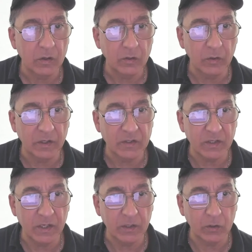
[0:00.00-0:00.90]
you're going to
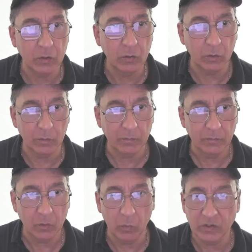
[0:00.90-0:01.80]
see two of them,
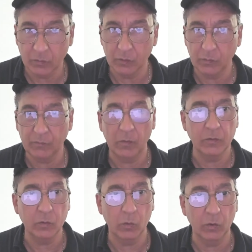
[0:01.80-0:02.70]
the ones that I was referring
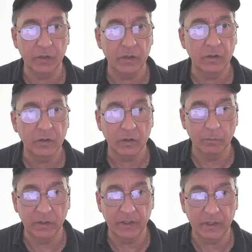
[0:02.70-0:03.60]
to earlier, the
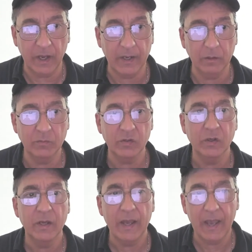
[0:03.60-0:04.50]
completed items
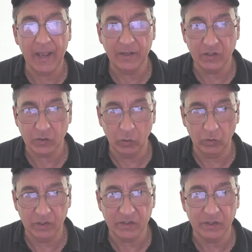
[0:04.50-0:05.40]
and the sold
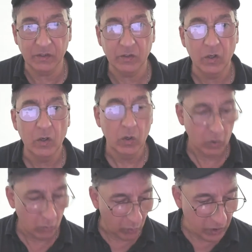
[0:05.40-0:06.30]
listings.
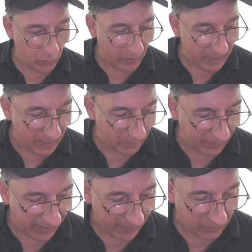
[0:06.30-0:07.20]
When you enable
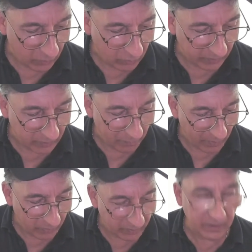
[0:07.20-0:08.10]
that, you click the
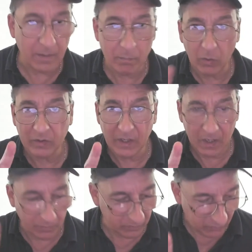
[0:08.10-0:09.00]
button on, they both
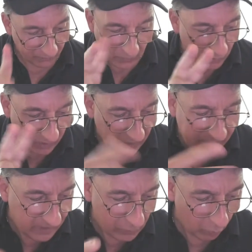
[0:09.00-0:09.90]
enable. If you click
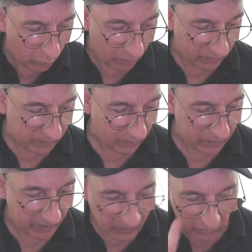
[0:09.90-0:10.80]
either or,
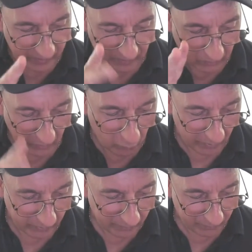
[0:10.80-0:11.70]
okay, you only have to click
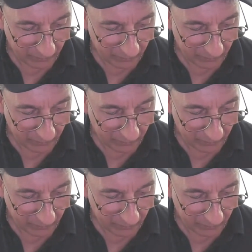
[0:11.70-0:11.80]
one of them.